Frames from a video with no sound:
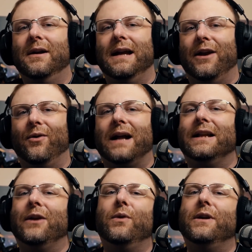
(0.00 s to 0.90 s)

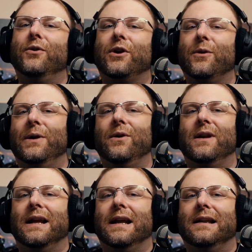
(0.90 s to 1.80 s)
interacting with your
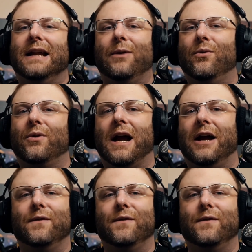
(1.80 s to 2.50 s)
community, they will kind